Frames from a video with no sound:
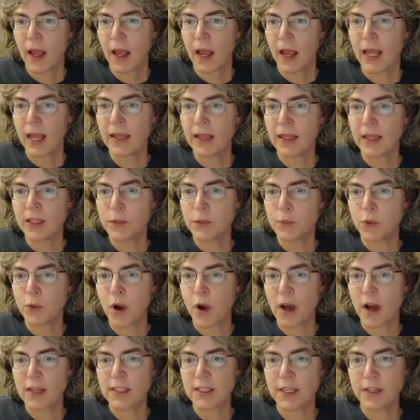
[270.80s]
In this
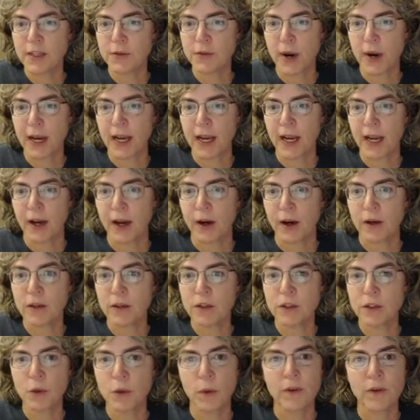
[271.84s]
process right here,
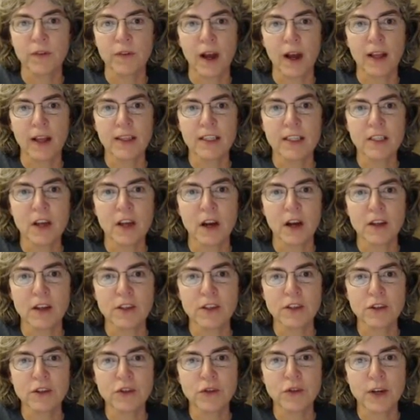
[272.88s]
so we've got this
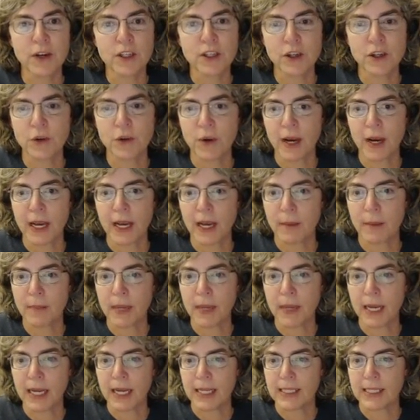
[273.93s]
concentration gradient
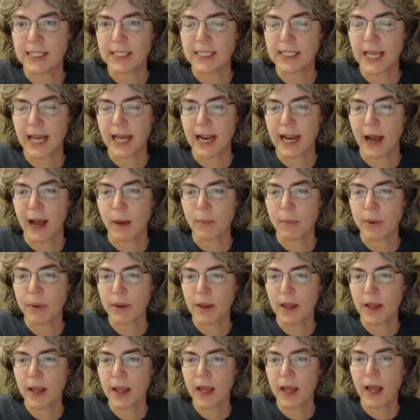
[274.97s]
being set up,
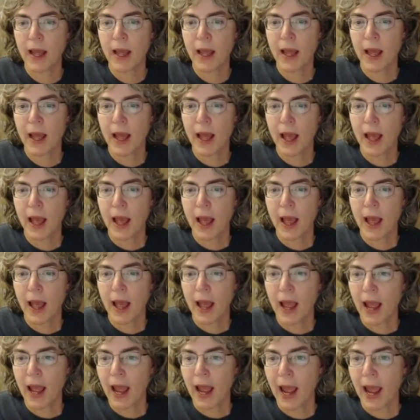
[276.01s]

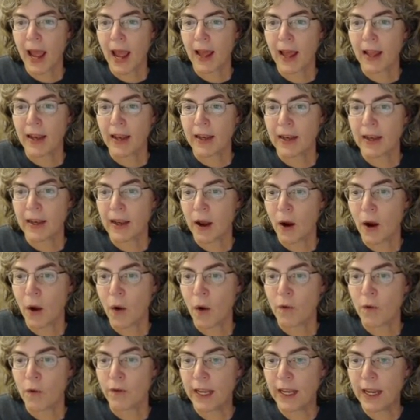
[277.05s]
and
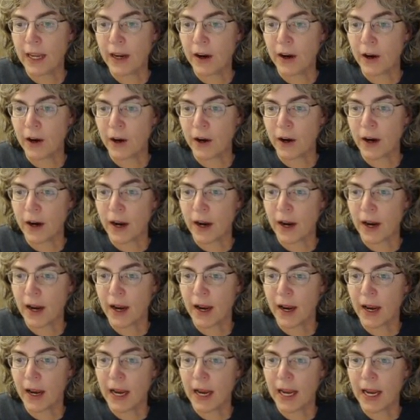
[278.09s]
over here,
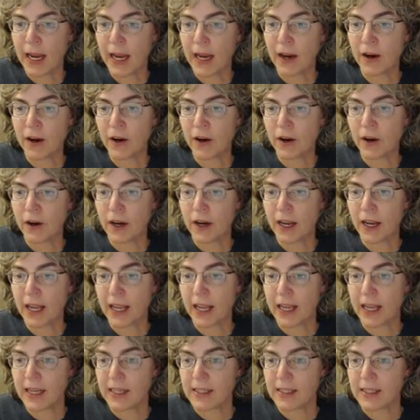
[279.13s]
here
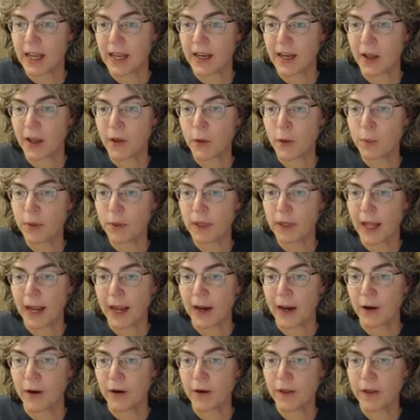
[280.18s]
is another
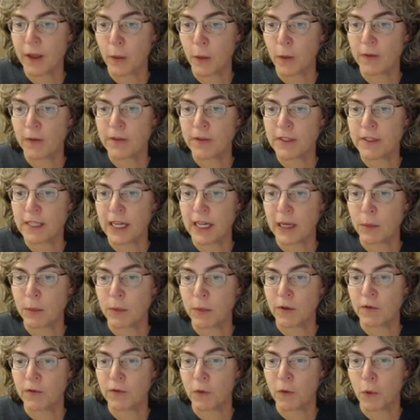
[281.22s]
player that we've seen
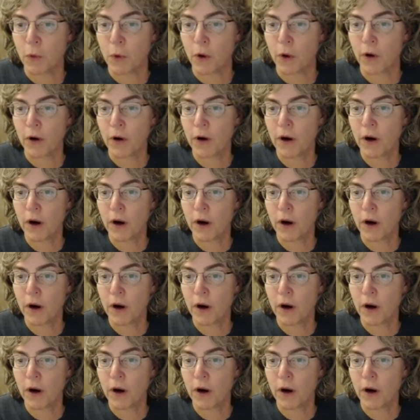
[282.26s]
before,